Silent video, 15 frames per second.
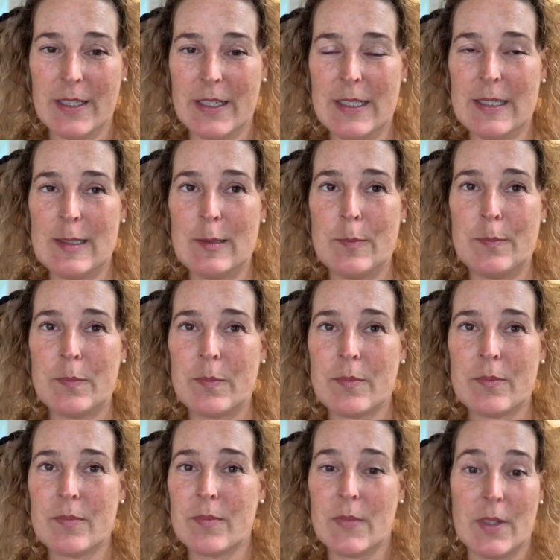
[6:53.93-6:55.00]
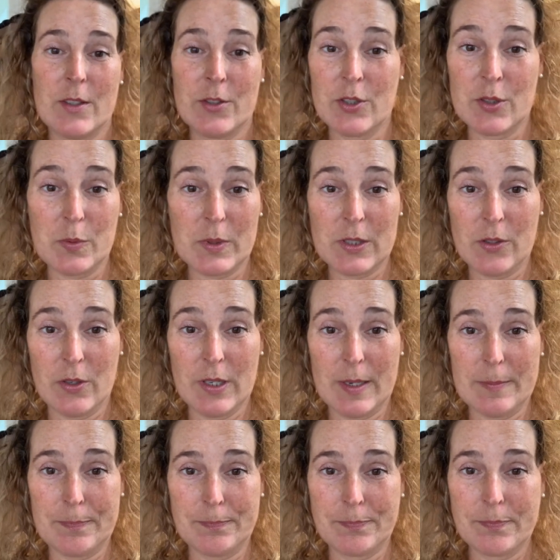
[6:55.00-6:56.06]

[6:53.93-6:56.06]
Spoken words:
It's just what's going on.